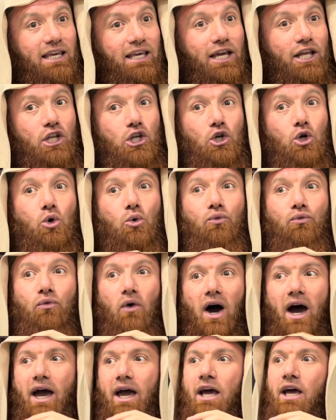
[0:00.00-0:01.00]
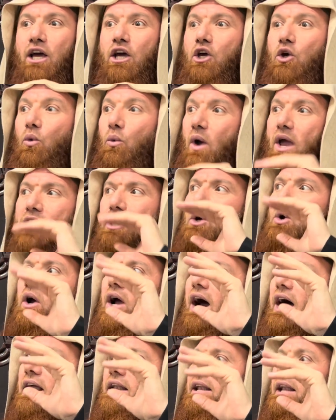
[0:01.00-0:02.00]
When you
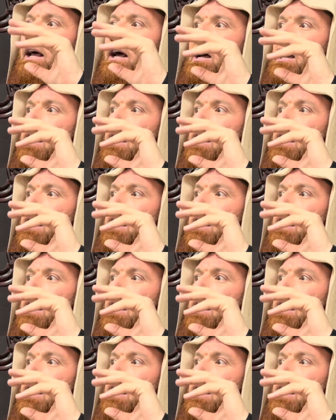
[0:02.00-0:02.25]
can